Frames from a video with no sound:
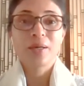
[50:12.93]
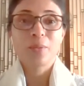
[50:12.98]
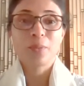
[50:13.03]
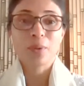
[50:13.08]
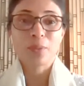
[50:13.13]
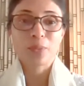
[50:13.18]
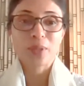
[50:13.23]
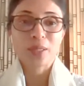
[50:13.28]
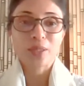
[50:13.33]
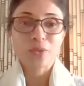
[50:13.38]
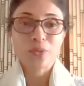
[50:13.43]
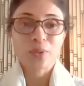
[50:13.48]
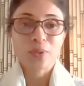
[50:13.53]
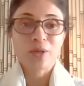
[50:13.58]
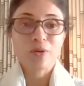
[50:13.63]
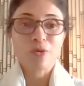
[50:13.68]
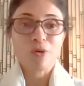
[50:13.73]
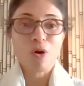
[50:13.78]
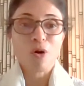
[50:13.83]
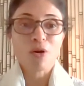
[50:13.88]
When we are
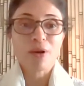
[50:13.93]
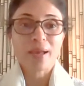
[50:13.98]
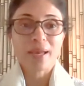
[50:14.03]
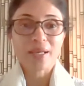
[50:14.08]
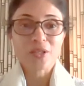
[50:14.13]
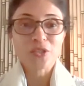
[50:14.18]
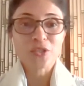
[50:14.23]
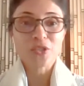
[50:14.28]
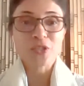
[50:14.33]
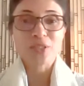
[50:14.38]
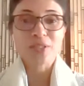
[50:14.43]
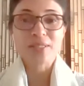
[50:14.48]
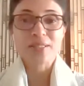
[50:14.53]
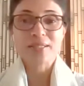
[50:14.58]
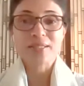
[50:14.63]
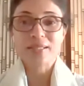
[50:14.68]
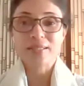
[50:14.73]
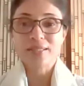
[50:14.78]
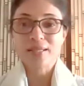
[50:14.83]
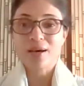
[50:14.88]
doing wrong actions,
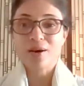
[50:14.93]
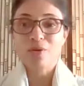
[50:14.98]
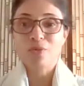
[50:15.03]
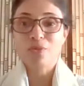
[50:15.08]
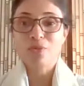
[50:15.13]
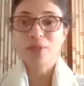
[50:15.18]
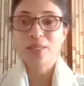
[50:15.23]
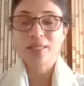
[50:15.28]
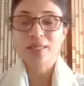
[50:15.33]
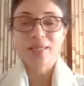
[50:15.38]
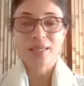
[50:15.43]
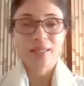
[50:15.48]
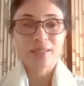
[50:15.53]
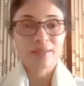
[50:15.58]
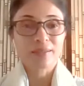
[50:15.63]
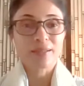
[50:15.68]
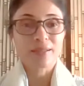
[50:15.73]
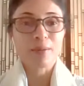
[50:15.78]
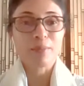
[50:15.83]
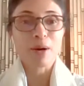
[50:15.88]
that's how we
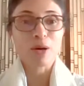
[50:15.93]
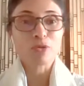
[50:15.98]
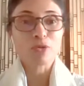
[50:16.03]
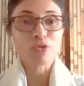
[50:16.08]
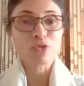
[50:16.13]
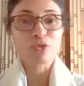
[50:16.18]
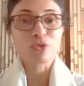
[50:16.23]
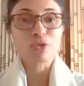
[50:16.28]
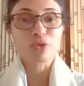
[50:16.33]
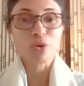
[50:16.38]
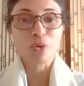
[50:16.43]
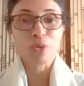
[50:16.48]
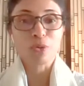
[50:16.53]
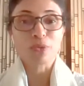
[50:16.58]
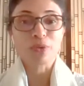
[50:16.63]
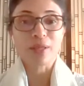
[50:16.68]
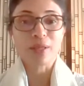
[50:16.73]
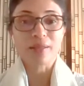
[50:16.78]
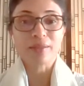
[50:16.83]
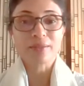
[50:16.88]
can come out to
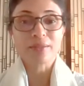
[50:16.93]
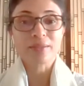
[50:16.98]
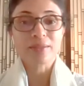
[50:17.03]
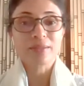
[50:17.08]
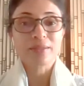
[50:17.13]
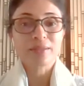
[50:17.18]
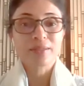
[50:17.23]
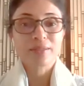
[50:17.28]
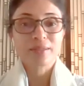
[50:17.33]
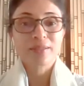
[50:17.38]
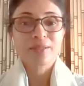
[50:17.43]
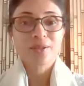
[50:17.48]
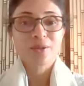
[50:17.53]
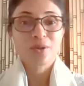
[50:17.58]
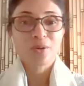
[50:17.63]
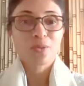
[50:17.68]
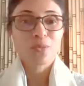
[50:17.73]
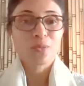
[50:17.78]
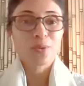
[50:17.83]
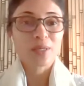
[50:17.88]
know that
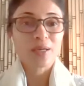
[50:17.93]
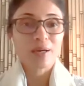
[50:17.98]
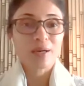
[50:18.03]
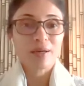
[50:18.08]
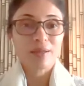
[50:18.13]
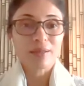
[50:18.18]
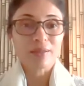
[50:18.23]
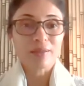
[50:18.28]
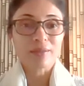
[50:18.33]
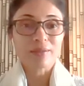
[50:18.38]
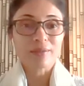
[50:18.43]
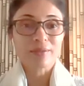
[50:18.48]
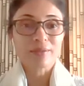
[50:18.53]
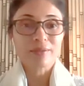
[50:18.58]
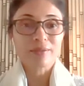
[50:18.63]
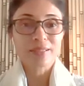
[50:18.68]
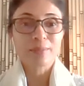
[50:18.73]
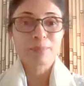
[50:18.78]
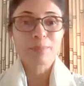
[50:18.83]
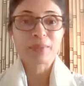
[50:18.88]
we are
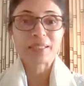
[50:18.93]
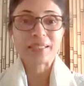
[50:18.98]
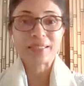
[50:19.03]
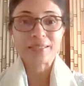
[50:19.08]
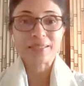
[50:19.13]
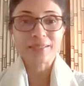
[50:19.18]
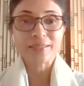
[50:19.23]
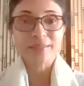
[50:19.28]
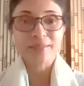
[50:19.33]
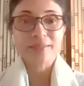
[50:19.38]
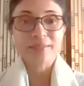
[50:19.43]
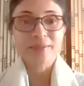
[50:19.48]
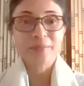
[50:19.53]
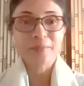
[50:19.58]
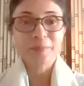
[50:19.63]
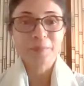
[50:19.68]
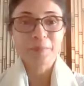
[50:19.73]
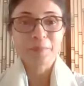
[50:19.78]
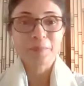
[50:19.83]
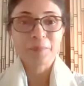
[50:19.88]
depleted.
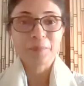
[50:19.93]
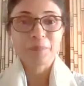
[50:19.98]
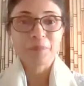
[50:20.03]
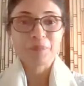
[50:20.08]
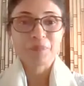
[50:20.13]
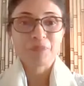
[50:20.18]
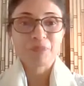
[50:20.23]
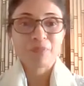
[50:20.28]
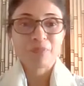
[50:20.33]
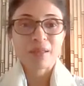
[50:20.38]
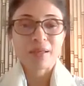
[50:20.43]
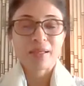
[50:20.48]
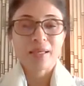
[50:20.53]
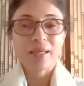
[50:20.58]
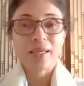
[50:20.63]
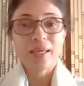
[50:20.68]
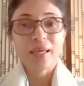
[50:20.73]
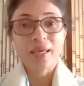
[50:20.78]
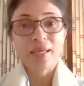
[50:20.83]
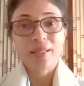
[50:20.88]

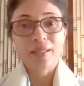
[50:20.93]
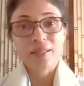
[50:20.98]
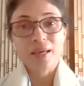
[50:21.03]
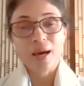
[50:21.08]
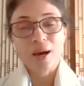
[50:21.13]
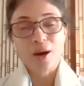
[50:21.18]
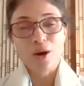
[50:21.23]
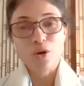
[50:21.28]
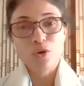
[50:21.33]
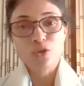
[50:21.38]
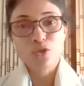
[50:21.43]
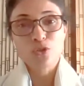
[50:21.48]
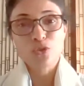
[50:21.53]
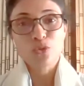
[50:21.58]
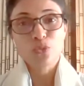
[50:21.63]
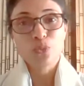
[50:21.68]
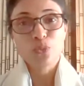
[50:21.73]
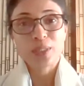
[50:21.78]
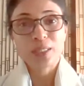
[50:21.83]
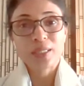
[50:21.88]
And how do
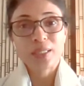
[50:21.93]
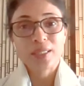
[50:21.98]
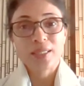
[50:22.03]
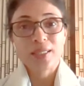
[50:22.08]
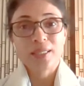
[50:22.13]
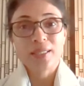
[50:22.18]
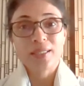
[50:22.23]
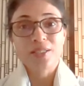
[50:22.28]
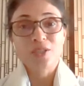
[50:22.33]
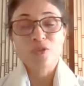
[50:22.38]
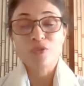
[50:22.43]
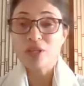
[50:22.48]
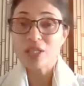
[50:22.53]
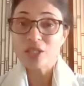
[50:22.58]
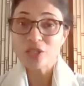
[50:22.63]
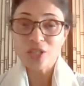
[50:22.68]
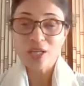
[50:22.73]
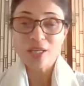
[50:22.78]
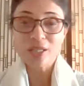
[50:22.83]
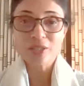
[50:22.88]
we
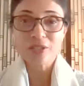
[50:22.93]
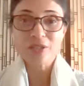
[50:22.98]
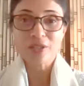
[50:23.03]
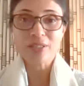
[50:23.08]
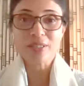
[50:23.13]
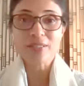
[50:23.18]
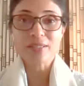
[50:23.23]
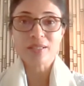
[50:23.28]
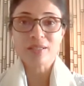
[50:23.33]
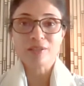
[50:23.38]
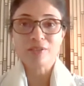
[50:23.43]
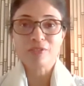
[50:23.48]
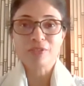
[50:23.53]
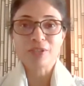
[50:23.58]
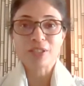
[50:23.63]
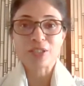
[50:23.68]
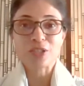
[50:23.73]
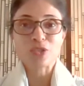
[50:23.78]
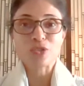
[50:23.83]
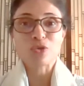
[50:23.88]
recharge ourselves
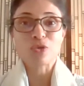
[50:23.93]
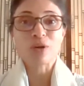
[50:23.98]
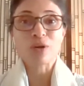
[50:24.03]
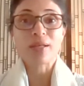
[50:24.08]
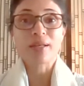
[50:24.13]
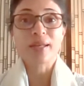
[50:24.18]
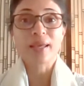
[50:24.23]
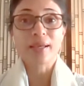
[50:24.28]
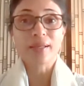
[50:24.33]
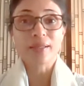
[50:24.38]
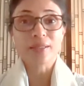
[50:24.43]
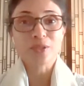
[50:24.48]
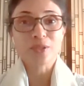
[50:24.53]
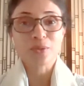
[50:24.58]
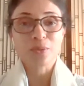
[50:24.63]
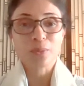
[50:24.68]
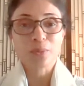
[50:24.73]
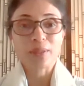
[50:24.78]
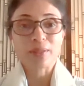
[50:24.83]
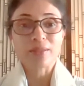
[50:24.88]
is to connect
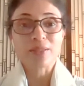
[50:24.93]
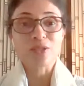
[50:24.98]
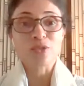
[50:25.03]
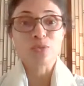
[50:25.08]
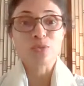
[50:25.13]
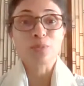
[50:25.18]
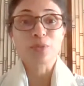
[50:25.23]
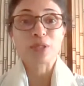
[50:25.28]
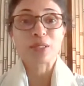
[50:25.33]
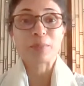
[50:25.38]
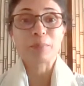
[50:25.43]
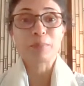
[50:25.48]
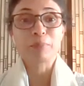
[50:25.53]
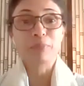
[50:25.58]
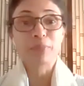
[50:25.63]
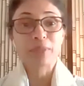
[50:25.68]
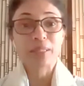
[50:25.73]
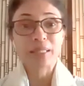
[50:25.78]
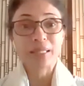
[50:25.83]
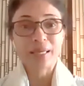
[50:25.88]
with the Supreme
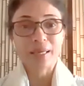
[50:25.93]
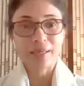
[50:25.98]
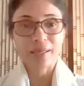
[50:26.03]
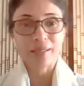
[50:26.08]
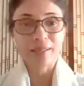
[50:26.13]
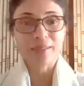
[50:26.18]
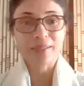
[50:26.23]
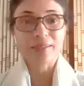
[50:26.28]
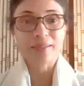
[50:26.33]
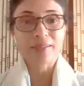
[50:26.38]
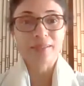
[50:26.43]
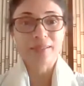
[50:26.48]
Being,